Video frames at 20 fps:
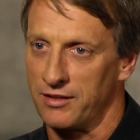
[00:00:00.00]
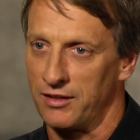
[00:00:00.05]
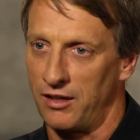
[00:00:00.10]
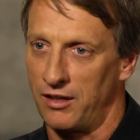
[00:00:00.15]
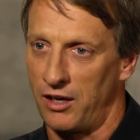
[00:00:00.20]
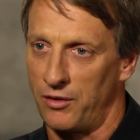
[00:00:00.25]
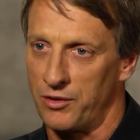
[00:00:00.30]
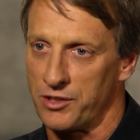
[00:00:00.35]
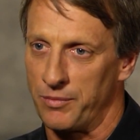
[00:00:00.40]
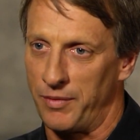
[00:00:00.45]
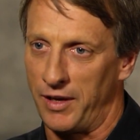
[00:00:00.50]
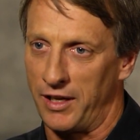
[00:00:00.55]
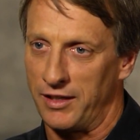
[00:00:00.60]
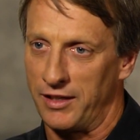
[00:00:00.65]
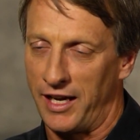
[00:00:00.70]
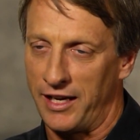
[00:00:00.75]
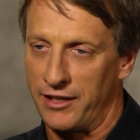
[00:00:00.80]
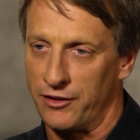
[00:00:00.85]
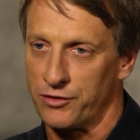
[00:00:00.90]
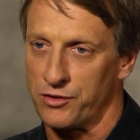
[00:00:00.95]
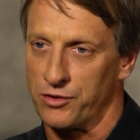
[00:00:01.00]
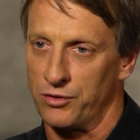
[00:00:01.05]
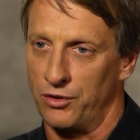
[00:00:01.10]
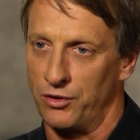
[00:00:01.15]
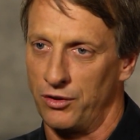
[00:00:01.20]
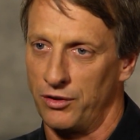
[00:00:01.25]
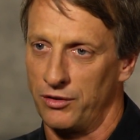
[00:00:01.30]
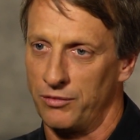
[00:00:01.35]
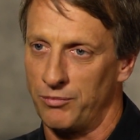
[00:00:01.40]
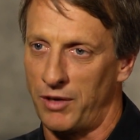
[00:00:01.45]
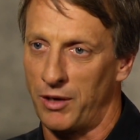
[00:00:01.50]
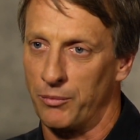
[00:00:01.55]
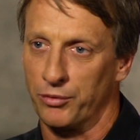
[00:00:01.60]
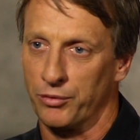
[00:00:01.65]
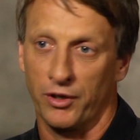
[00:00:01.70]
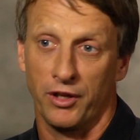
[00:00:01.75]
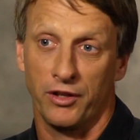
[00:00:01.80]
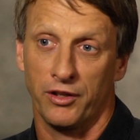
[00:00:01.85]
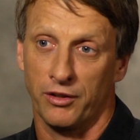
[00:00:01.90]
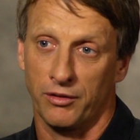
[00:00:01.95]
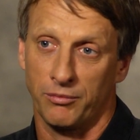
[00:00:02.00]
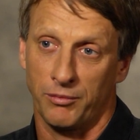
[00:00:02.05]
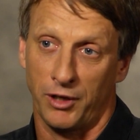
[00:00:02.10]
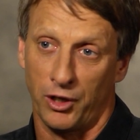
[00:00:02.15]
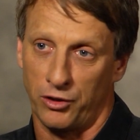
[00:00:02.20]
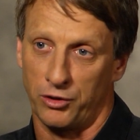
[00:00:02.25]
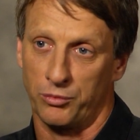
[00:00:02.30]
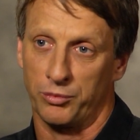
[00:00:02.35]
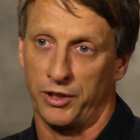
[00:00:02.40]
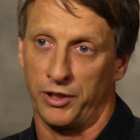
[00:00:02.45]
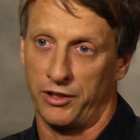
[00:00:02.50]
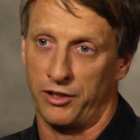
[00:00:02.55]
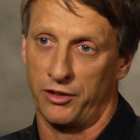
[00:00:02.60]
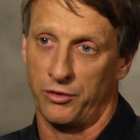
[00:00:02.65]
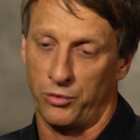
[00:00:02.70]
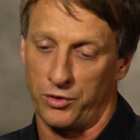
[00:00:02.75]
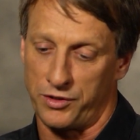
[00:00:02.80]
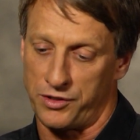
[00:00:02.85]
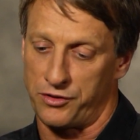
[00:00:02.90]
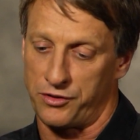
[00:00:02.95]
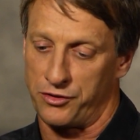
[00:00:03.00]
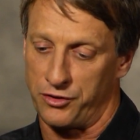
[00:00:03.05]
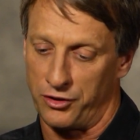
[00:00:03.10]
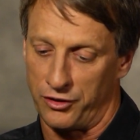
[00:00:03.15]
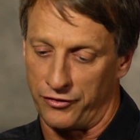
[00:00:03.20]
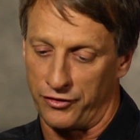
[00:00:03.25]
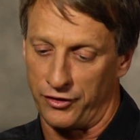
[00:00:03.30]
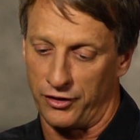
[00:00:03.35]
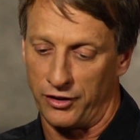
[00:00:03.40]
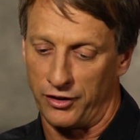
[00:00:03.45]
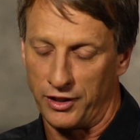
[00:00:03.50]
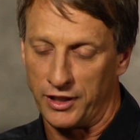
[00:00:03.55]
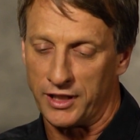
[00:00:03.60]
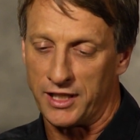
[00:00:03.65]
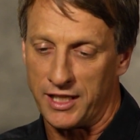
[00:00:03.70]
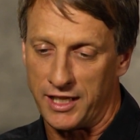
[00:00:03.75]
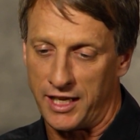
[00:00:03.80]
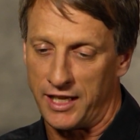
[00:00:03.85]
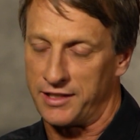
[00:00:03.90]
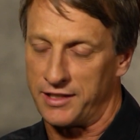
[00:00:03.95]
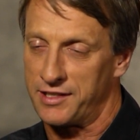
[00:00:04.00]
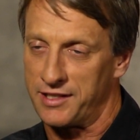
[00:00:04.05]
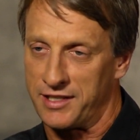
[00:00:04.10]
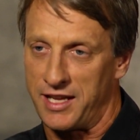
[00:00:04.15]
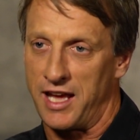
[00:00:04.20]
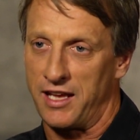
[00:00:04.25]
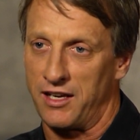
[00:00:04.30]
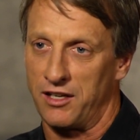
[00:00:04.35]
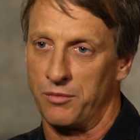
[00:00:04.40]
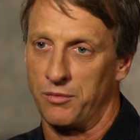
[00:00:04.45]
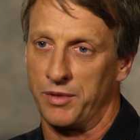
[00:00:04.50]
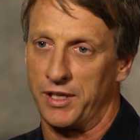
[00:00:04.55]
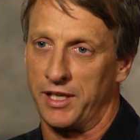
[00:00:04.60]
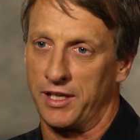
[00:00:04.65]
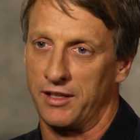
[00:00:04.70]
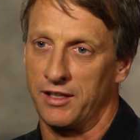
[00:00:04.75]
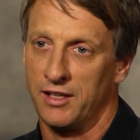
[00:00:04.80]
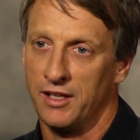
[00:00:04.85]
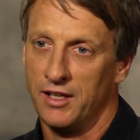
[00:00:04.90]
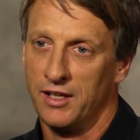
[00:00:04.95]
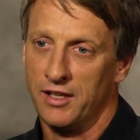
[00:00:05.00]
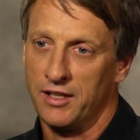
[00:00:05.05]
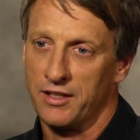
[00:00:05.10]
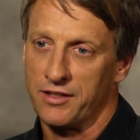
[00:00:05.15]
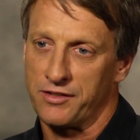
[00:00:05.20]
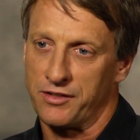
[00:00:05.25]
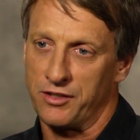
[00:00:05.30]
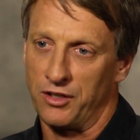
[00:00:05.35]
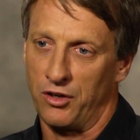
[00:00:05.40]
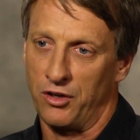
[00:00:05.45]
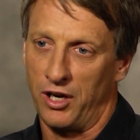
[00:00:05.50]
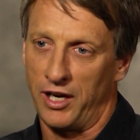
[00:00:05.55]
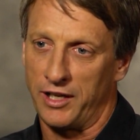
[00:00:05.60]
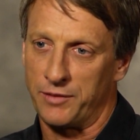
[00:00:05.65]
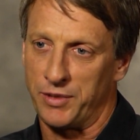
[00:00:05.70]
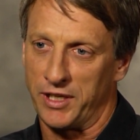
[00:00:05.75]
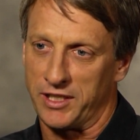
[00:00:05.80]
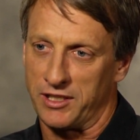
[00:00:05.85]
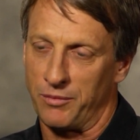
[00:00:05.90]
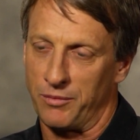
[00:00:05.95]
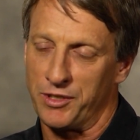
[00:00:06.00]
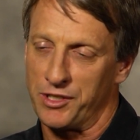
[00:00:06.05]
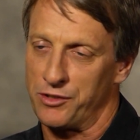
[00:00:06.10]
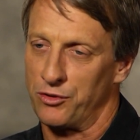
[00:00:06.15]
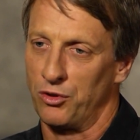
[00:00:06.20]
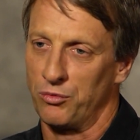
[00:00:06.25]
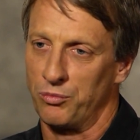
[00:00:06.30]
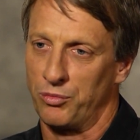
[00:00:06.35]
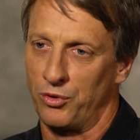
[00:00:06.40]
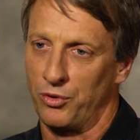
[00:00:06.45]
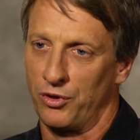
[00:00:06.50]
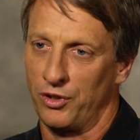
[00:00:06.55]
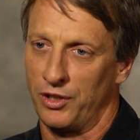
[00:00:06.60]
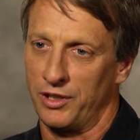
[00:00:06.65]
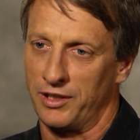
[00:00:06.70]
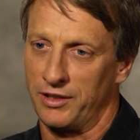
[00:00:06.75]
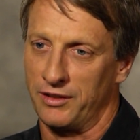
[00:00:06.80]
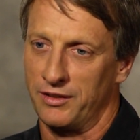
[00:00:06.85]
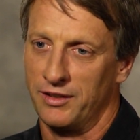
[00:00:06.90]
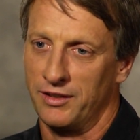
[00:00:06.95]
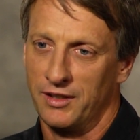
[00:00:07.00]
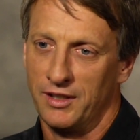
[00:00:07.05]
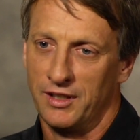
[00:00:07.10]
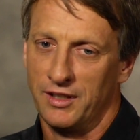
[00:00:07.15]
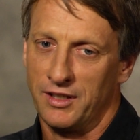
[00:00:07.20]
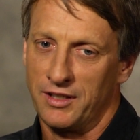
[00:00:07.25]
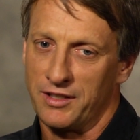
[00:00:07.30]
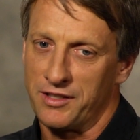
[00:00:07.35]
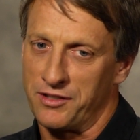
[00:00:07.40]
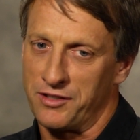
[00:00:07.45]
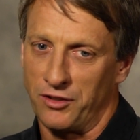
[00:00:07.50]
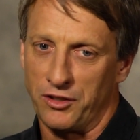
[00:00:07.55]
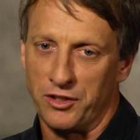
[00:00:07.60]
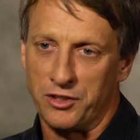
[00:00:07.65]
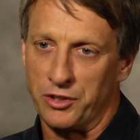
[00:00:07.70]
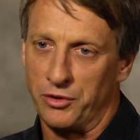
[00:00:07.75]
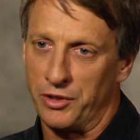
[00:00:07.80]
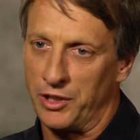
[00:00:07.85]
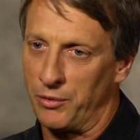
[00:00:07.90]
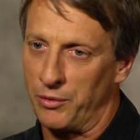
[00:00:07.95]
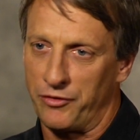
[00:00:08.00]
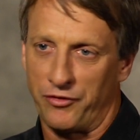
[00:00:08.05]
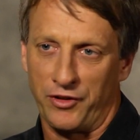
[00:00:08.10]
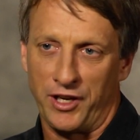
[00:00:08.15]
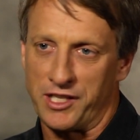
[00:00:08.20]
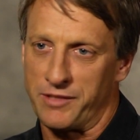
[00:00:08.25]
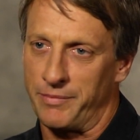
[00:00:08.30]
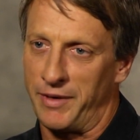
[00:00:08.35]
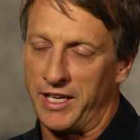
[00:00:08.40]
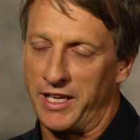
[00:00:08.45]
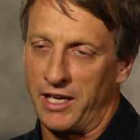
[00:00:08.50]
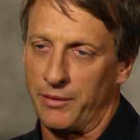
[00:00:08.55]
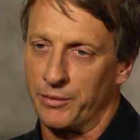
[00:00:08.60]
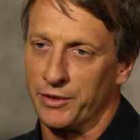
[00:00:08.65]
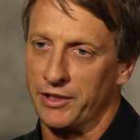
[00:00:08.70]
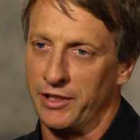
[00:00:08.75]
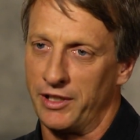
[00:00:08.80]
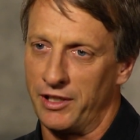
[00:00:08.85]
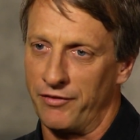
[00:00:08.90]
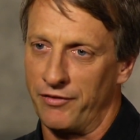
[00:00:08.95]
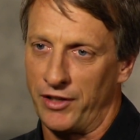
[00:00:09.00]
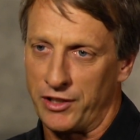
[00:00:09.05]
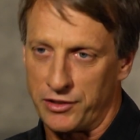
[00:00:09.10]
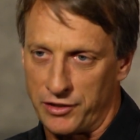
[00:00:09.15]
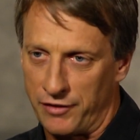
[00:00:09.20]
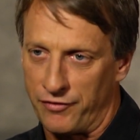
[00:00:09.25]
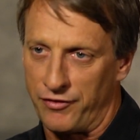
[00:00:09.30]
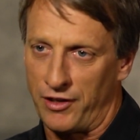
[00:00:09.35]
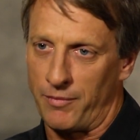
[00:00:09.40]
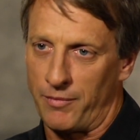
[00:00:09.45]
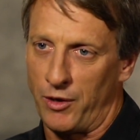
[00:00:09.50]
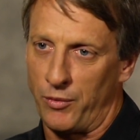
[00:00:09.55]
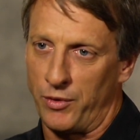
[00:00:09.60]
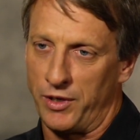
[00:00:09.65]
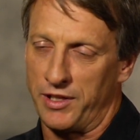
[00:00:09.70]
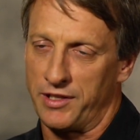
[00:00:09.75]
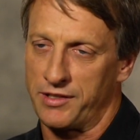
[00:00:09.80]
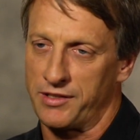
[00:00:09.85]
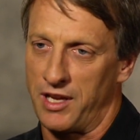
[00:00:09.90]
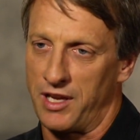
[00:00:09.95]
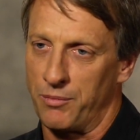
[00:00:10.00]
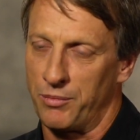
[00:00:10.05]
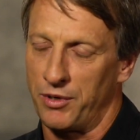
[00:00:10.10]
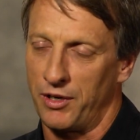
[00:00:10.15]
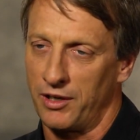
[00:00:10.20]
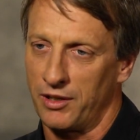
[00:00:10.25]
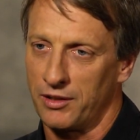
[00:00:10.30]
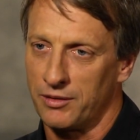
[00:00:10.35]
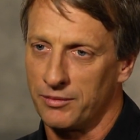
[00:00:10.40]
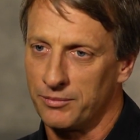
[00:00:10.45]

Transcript: You know, I was about nine years old. My brother, my older brother, was a surfer and he skated a bit. So I picked up his old board and started doing it with friends in my neighborhood and eventually found my way to the skate park.